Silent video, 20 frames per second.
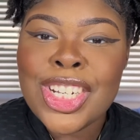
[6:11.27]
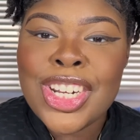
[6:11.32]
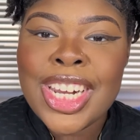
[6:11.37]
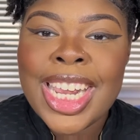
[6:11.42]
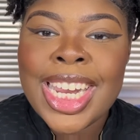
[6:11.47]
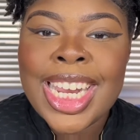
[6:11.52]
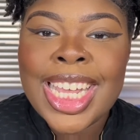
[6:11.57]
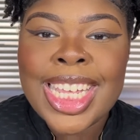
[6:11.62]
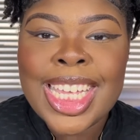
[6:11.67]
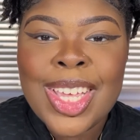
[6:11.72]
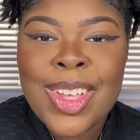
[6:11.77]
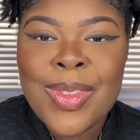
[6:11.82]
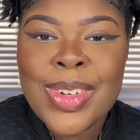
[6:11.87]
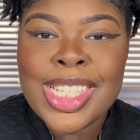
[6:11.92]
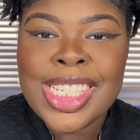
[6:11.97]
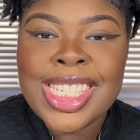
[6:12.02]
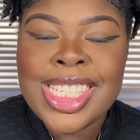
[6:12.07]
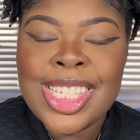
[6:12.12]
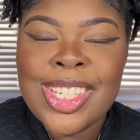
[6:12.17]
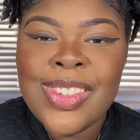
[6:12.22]
and I can't wait
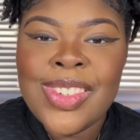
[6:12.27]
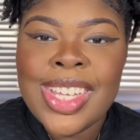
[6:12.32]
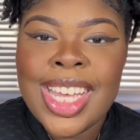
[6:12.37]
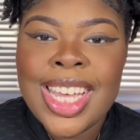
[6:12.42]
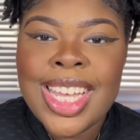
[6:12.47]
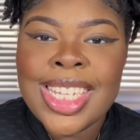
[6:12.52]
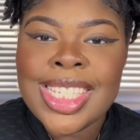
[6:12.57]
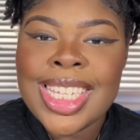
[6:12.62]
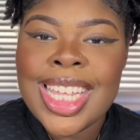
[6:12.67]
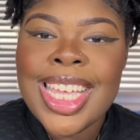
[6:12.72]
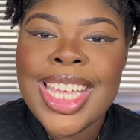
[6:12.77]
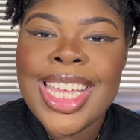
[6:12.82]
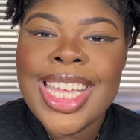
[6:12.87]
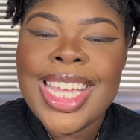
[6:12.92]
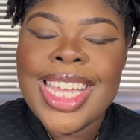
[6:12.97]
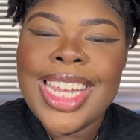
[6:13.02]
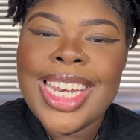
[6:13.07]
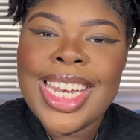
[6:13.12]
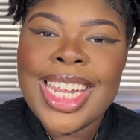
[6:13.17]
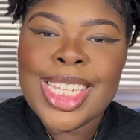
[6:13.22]
to see you guys
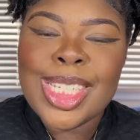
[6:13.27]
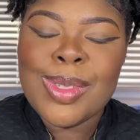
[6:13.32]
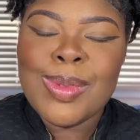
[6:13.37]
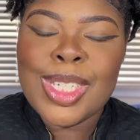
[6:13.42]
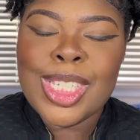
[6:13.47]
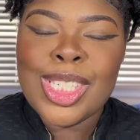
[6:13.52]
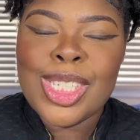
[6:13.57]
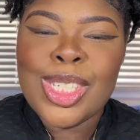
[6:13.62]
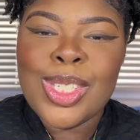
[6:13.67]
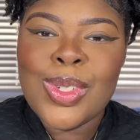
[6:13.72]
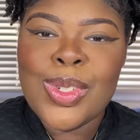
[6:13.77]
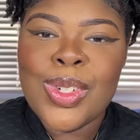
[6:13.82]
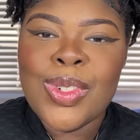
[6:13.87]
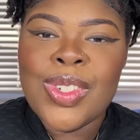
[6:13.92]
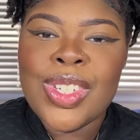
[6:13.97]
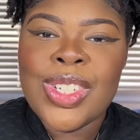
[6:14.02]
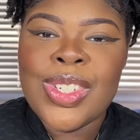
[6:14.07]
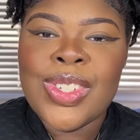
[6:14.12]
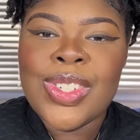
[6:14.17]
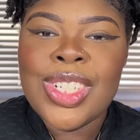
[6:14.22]
in next week's
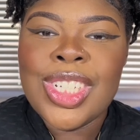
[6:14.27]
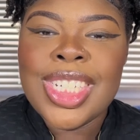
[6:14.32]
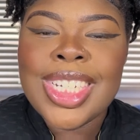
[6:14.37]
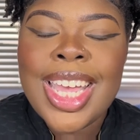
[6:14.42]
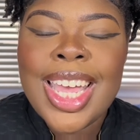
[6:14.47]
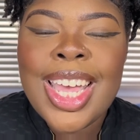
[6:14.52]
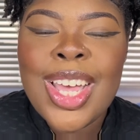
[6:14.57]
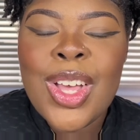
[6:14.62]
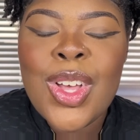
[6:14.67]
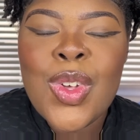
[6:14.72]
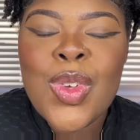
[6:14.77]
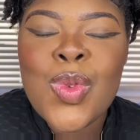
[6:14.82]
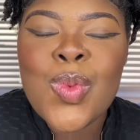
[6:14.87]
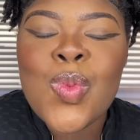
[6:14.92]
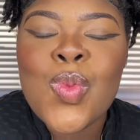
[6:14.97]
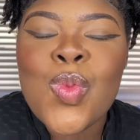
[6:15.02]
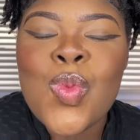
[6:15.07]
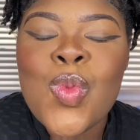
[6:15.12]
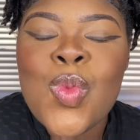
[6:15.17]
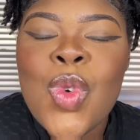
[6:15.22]
tutorial. Ciao.
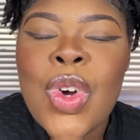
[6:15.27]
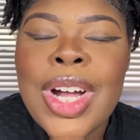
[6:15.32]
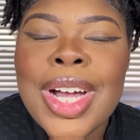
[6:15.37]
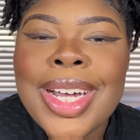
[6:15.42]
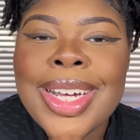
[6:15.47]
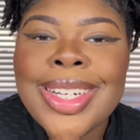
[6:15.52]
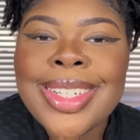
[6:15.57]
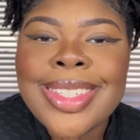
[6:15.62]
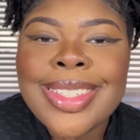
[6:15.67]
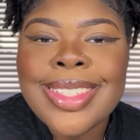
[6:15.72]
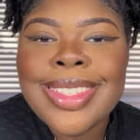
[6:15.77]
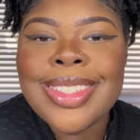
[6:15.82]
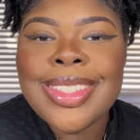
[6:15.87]
Mwah.